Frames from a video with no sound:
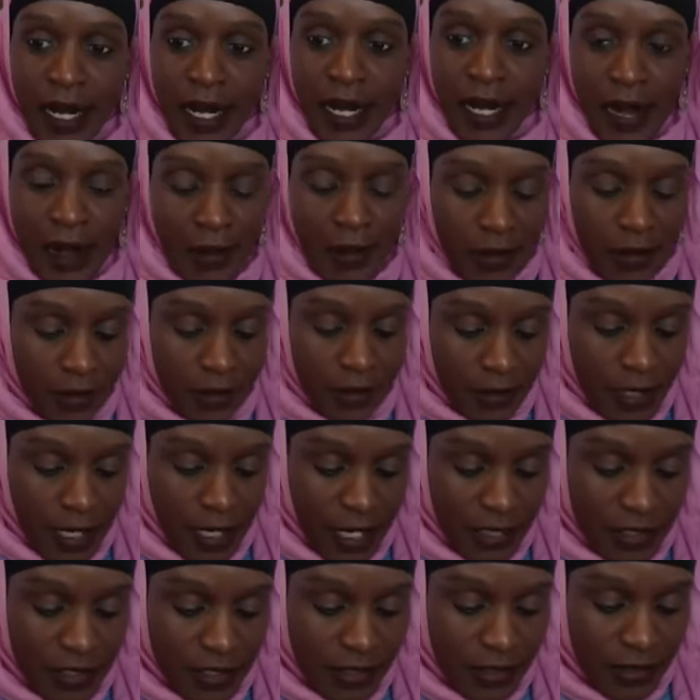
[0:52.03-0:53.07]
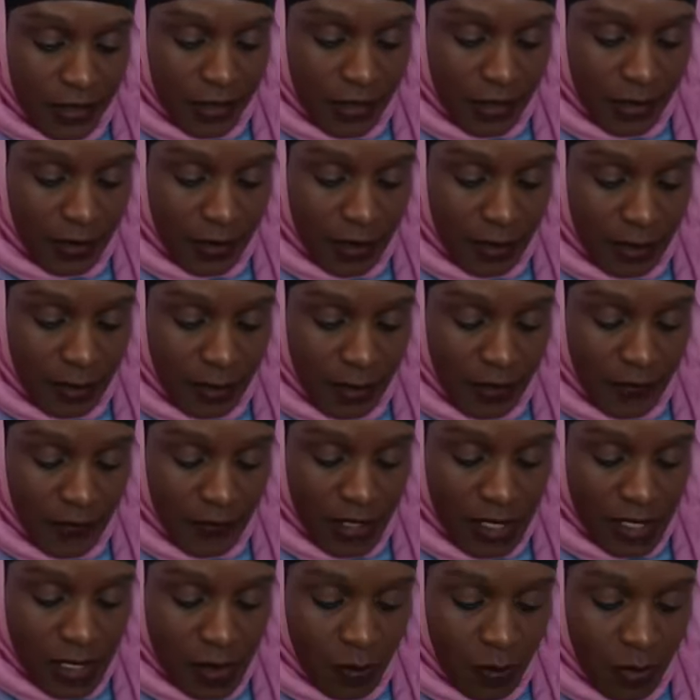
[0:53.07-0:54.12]
How are you guys doing, my
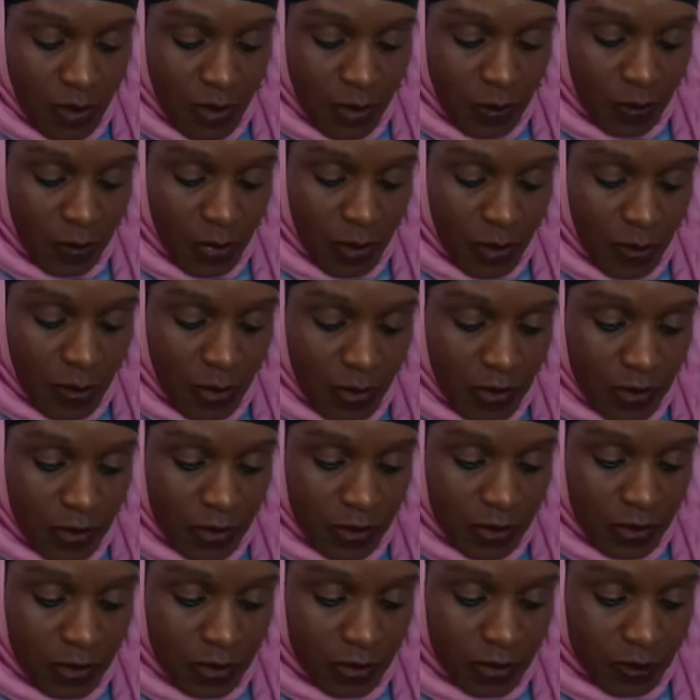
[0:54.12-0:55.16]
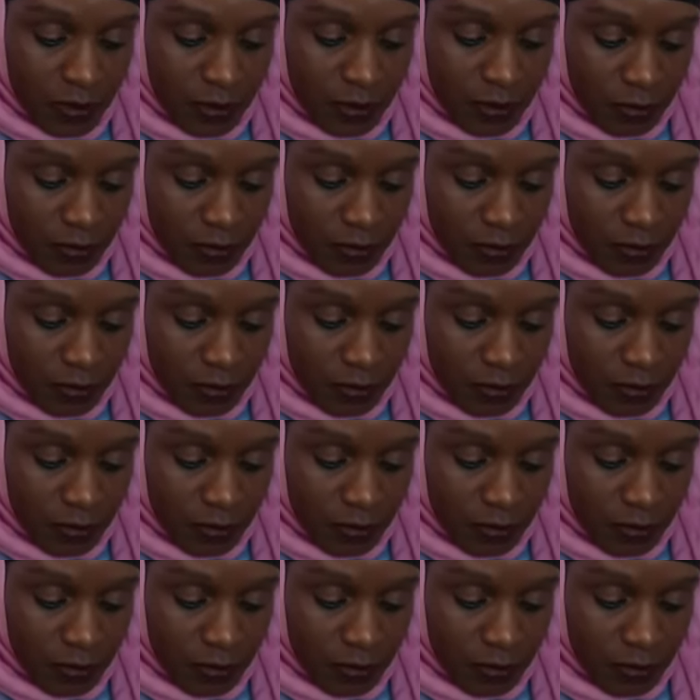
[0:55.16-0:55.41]
Facebook people?